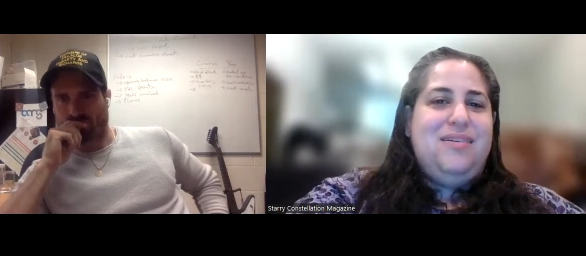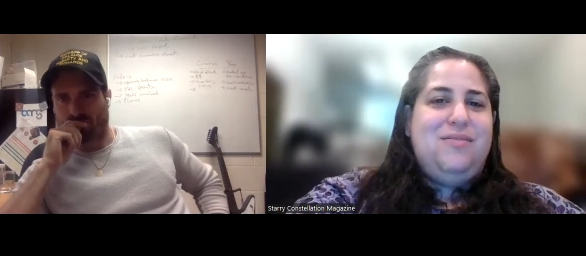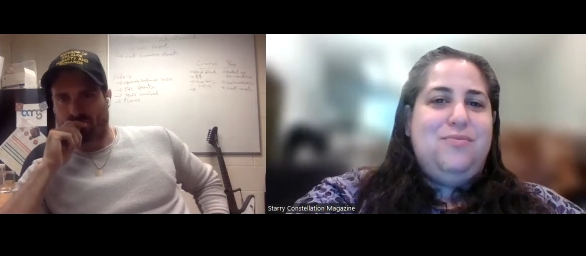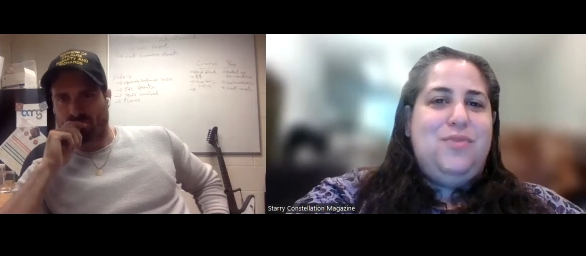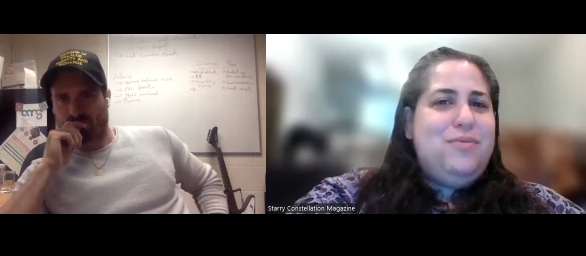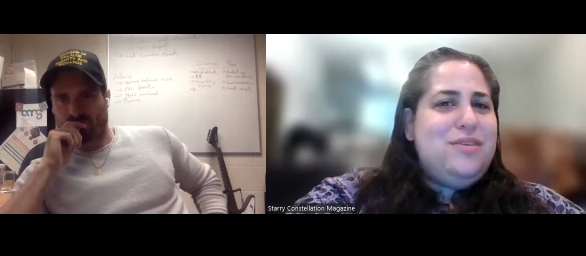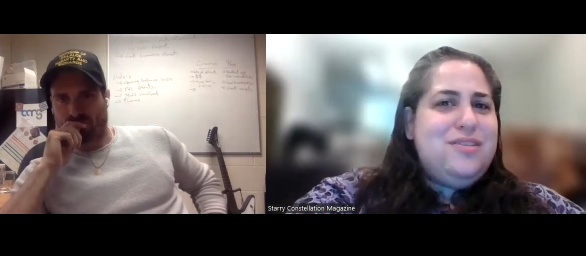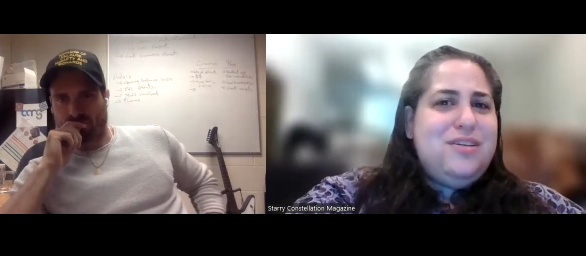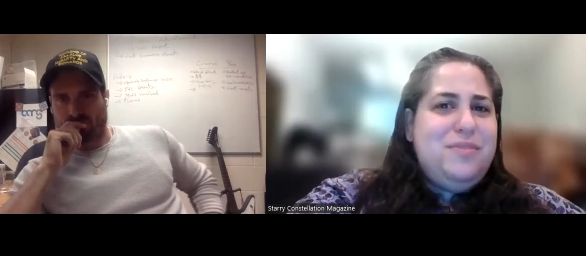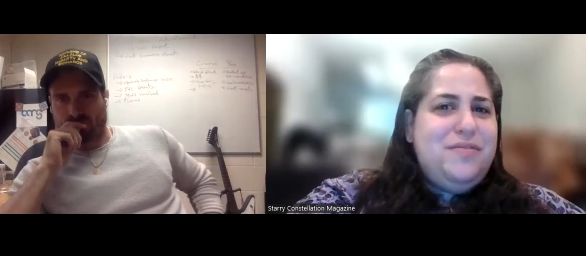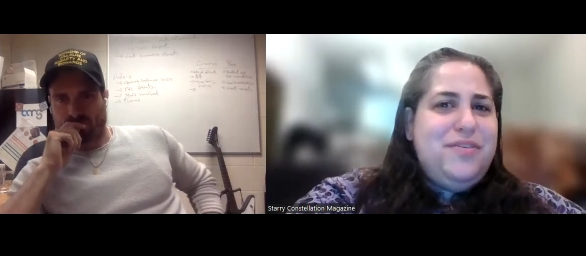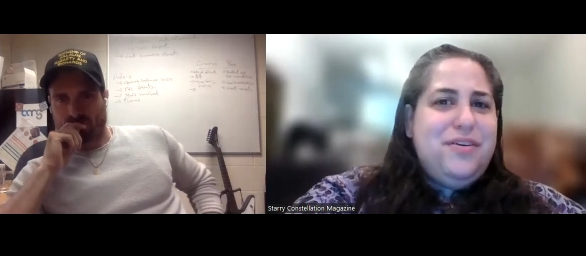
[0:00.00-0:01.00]
Speaker 1: What were
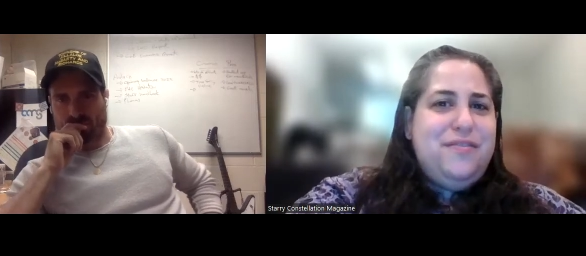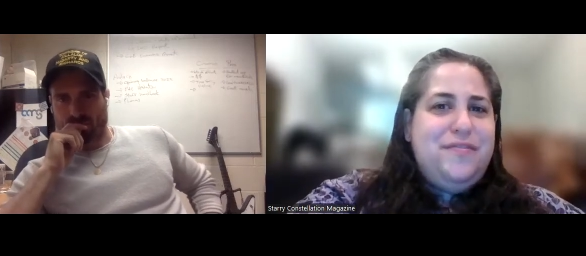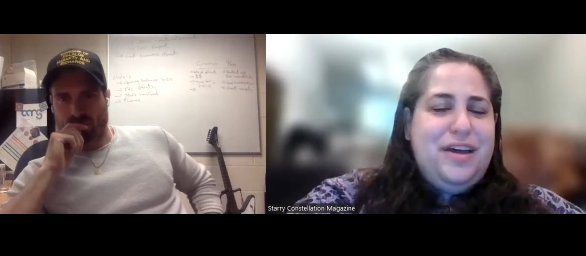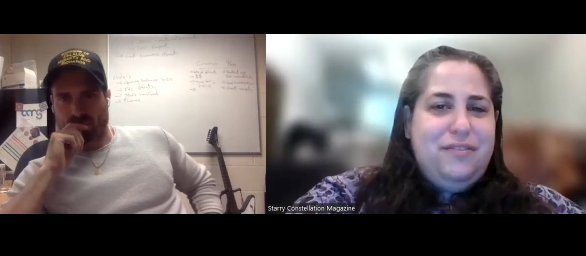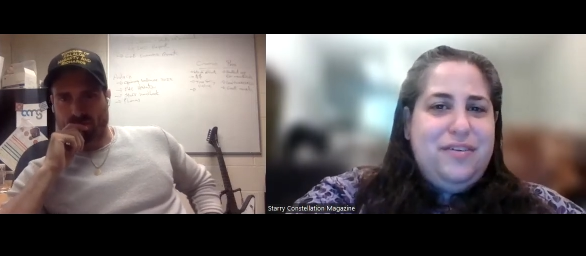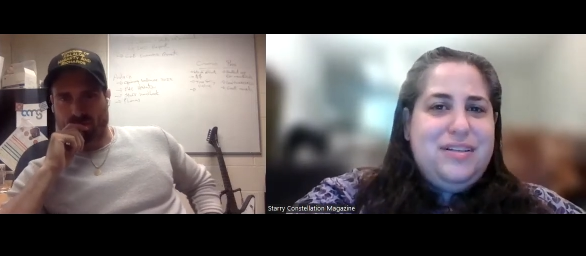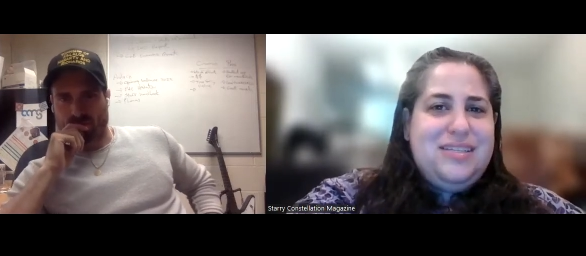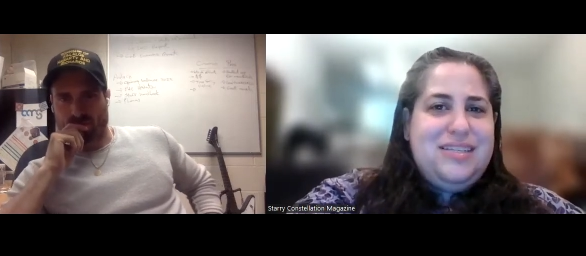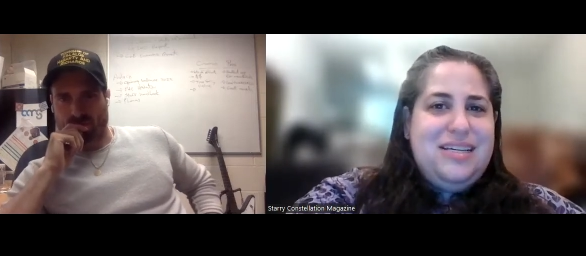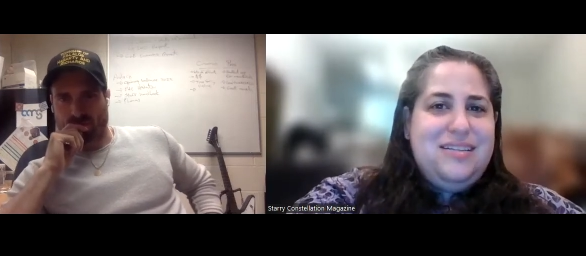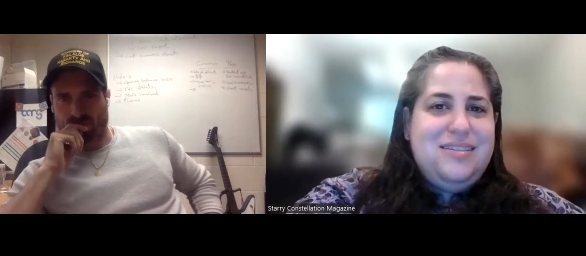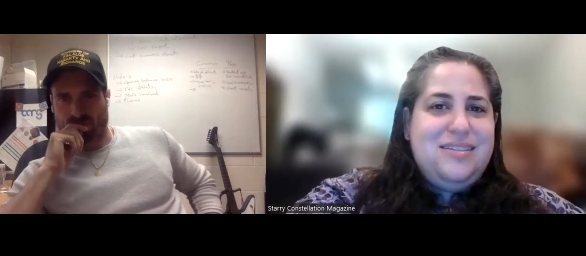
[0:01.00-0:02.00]
some of your favorite
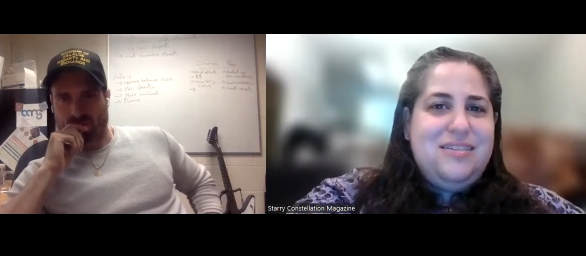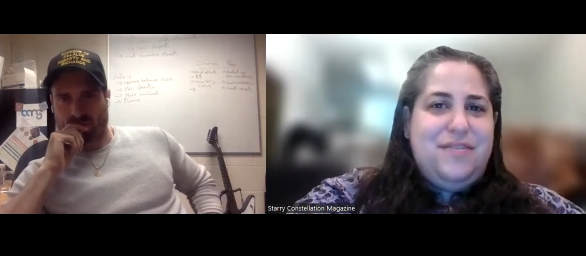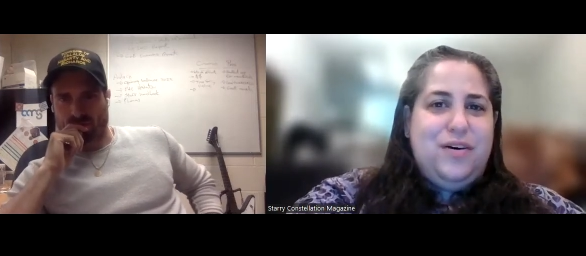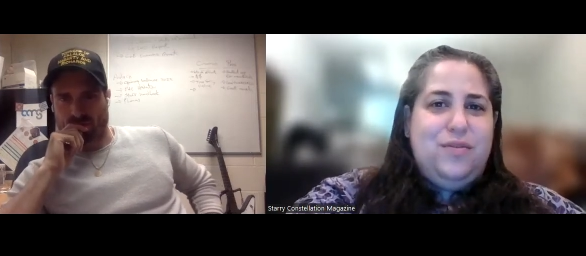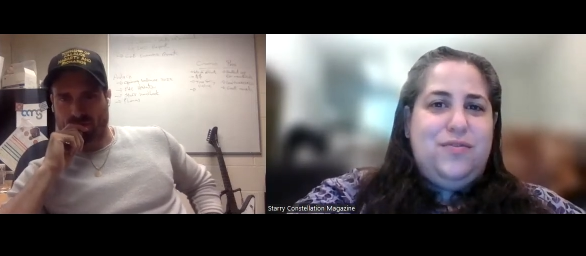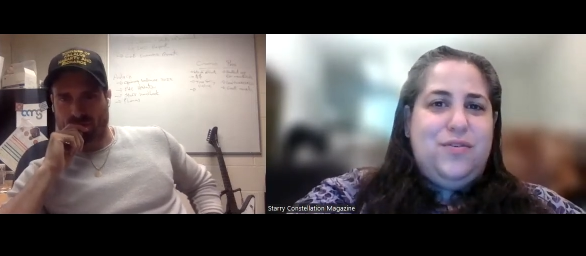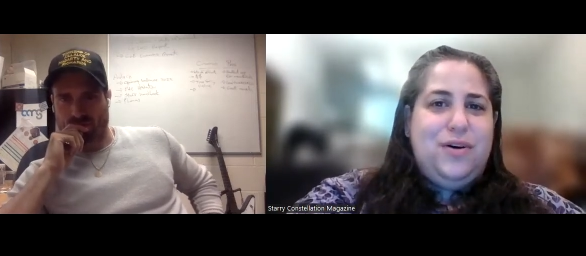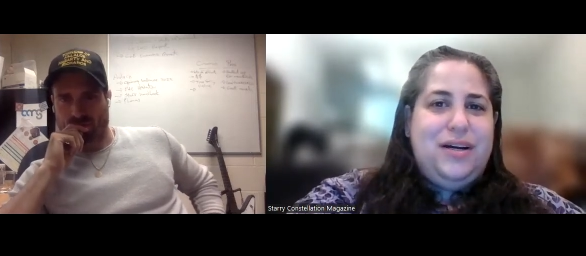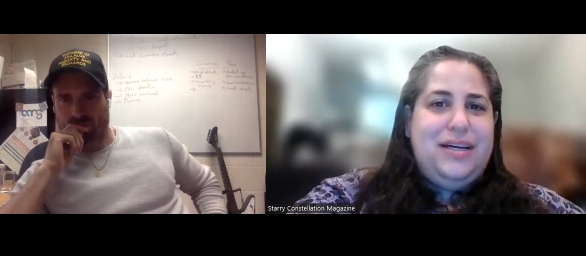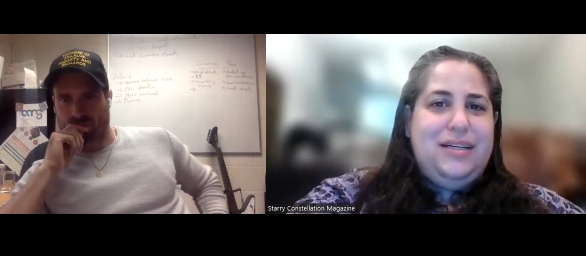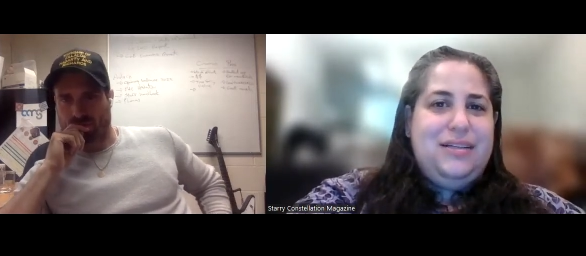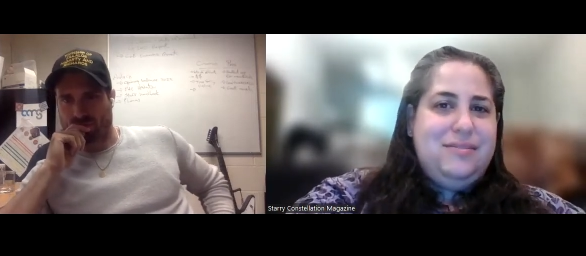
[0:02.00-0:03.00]
scenes to film for
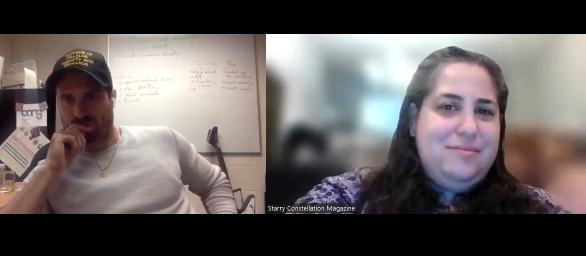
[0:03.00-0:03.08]
it?